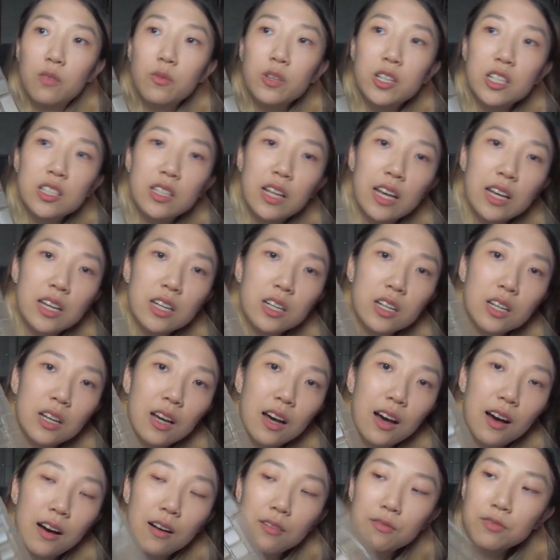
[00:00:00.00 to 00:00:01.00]
which is like a
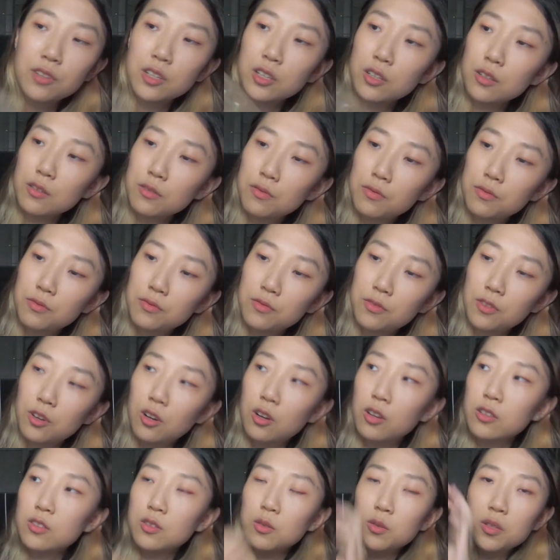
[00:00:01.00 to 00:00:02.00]
cover
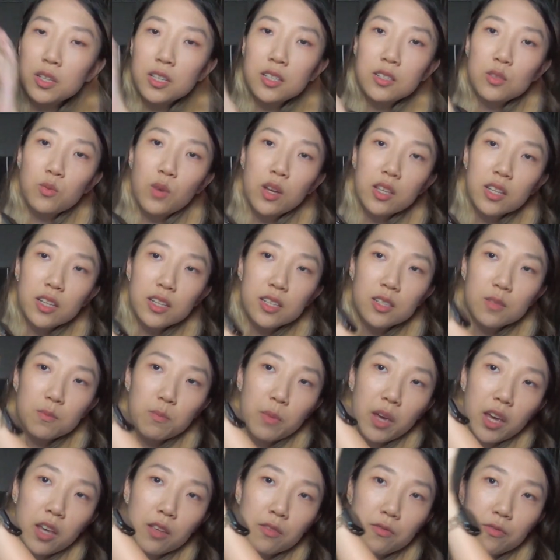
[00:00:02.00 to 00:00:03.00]
for, so this one is
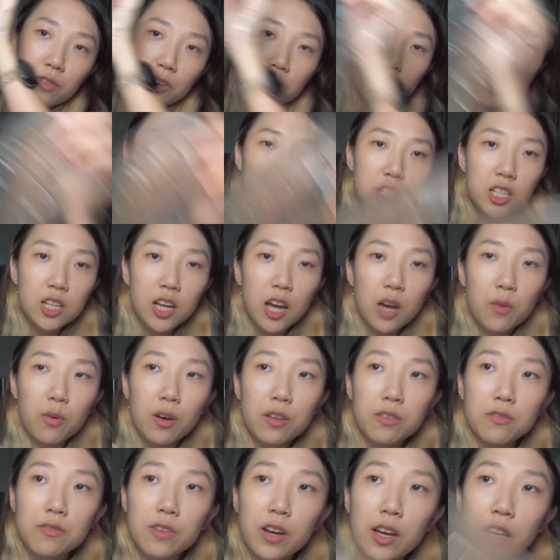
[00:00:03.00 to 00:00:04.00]
made for the
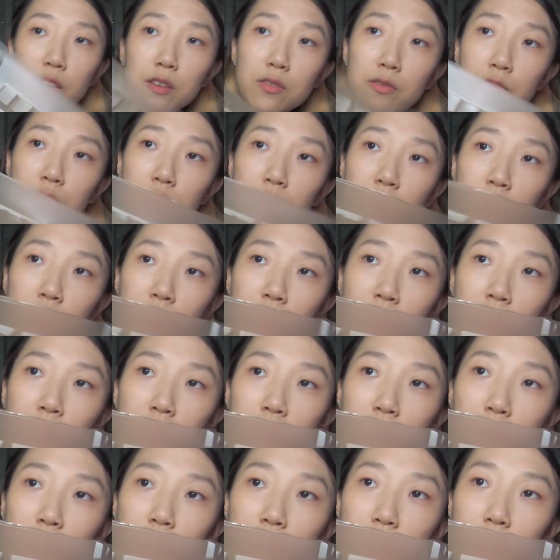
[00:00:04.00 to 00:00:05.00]
G915.
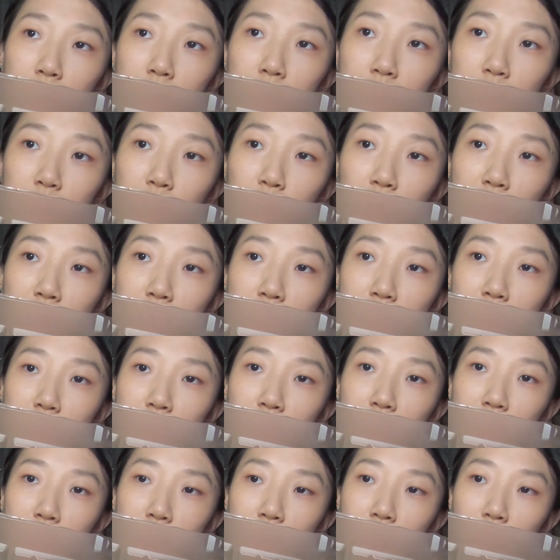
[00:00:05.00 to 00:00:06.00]
So you can
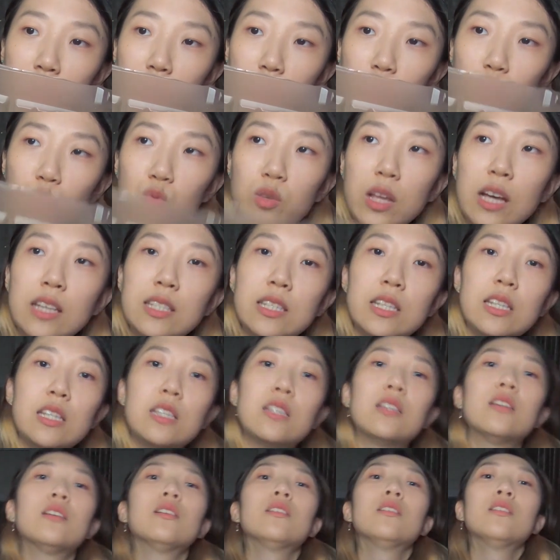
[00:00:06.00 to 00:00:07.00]
see it's like, ooh,
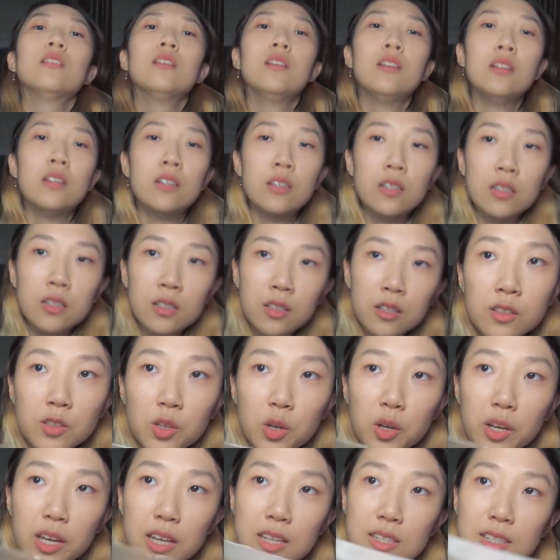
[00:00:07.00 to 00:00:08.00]
dusty.
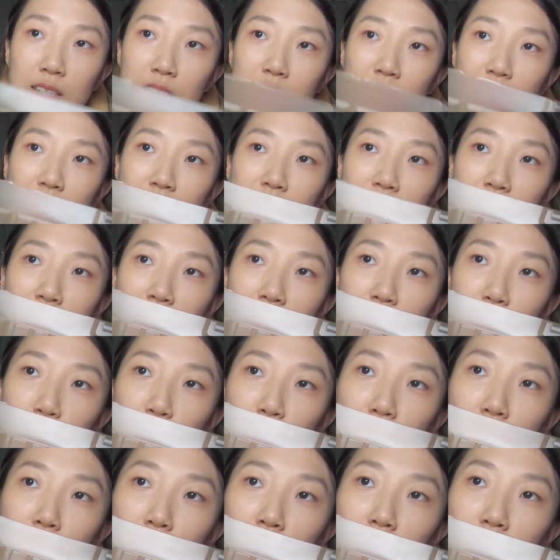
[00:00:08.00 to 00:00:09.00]
So you can see it's like
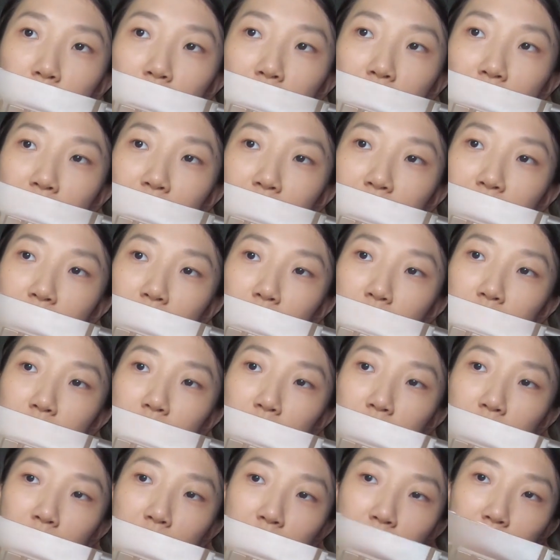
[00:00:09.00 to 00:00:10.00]
with all the
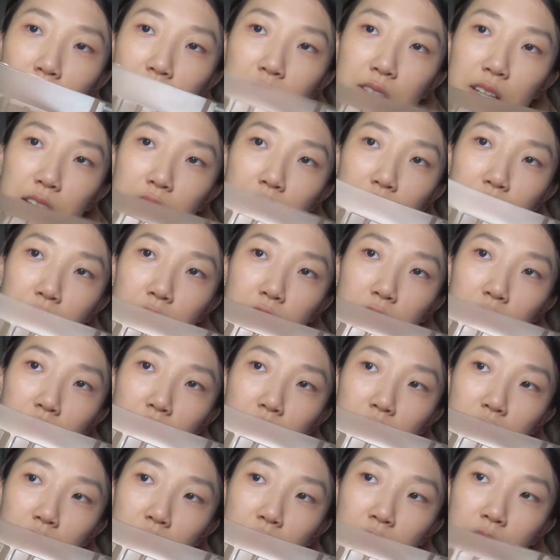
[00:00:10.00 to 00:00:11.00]
cutouts and
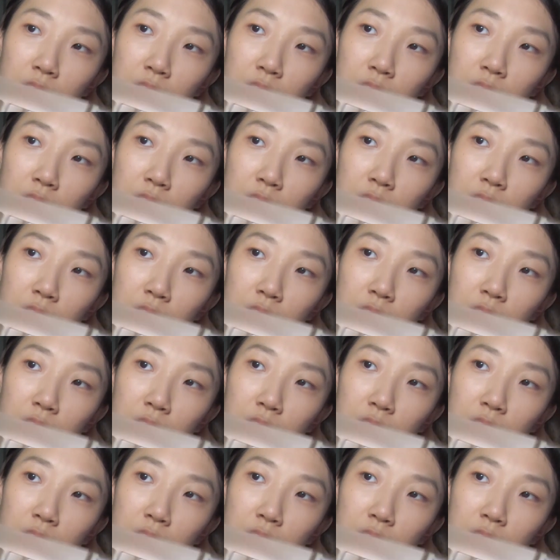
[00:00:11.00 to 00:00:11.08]
everything.